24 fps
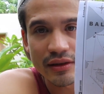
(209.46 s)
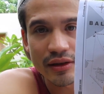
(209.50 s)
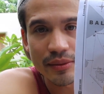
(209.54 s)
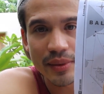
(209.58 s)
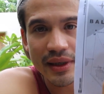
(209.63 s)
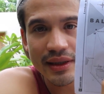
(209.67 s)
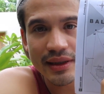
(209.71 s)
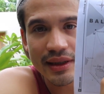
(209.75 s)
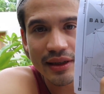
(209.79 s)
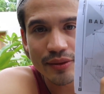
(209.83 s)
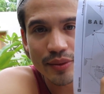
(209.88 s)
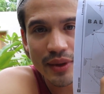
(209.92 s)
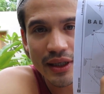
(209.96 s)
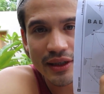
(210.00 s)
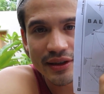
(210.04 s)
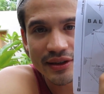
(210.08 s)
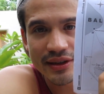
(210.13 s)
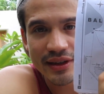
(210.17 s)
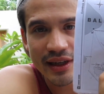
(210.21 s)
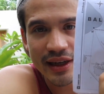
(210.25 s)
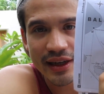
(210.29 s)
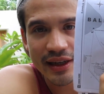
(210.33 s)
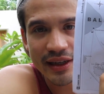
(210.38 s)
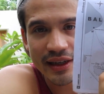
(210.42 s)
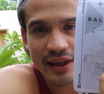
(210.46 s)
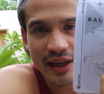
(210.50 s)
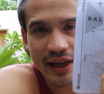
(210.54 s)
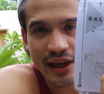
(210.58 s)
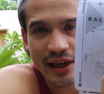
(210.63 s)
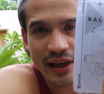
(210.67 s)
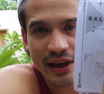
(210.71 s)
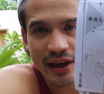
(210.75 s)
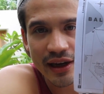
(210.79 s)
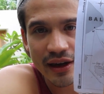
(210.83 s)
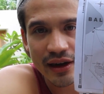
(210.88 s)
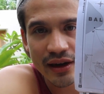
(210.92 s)
So basically we are staying
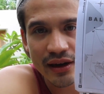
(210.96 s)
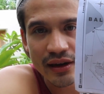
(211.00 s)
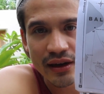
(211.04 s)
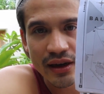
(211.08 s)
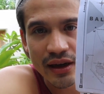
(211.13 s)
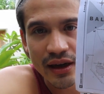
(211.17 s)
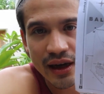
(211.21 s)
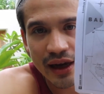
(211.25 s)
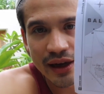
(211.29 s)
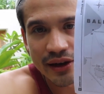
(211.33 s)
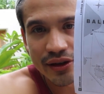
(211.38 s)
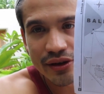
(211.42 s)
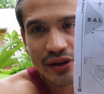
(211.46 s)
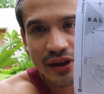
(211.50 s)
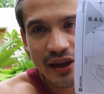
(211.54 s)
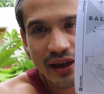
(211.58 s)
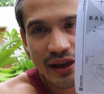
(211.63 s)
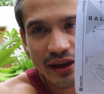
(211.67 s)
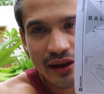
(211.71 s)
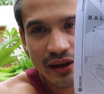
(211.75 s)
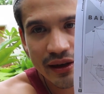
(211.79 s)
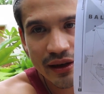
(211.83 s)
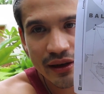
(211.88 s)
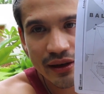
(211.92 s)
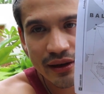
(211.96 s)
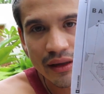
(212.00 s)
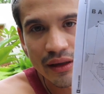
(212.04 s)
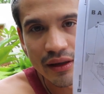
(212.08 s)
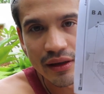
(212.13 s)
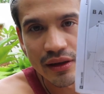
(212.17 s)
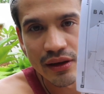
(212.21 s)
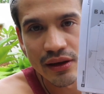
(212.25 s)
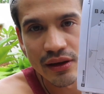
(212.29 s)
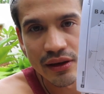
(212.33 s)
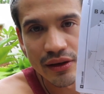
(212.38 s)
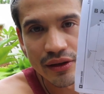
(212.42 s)
here and you can
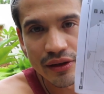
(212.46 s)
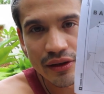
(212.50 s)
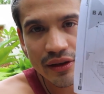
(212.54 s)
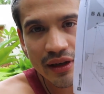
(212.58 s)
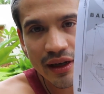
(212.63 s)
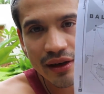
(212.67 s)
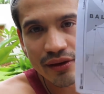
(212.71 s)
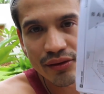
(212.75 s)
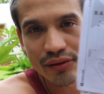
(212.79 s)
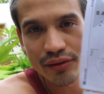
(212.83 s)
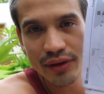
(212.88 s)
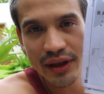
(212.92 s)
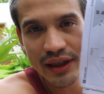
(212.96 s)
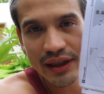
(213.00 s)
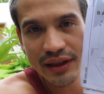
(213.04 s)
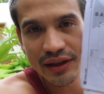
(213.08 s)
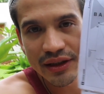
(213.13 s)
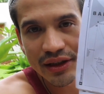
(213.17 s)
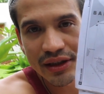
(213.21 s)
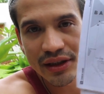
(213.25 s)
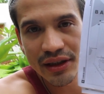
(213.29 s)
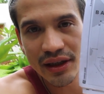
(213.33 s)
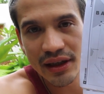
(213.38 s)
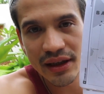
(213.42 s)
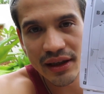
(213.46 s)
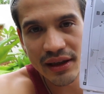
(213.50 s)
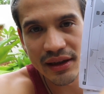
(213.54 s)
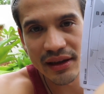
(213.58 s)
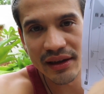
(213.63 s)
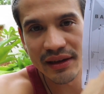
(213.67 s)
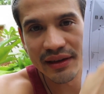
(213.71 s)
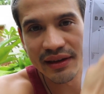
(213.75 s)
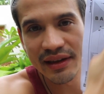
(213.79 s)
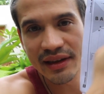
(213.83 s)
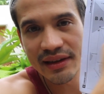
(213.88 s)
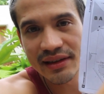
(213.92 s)
reach
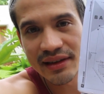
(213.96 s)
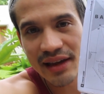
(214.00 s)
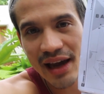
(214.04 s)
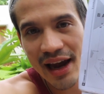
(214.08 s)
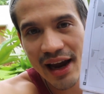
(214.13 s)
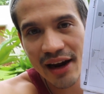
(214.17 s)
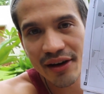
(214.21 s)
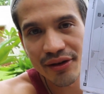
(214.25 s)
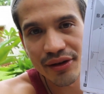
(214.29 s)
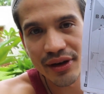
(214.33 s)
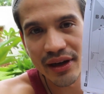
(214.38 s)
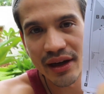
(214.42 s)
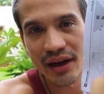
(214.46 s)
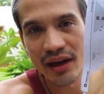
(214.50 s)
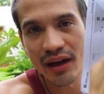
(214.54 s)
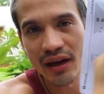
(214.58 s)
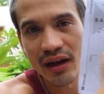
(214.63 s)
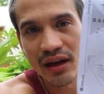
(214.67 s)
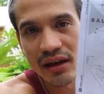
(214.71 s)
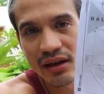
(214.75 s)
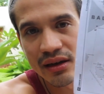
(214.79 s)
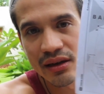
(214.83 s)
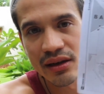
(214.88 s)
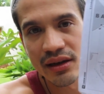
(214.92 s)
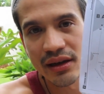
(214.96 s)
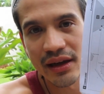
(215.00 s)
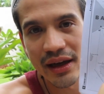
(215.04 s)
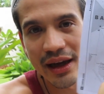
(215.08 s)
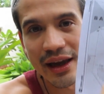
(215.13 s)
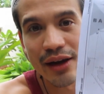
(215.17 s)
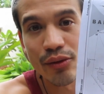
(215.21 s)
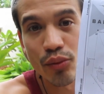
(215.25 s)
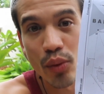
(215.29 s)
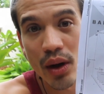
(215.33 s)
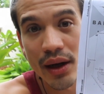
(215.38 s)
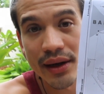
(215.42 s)
this area
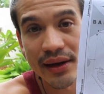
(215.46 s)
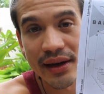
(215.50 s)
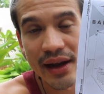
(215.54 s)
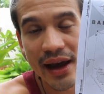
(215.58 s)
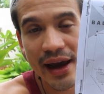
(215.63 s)
in one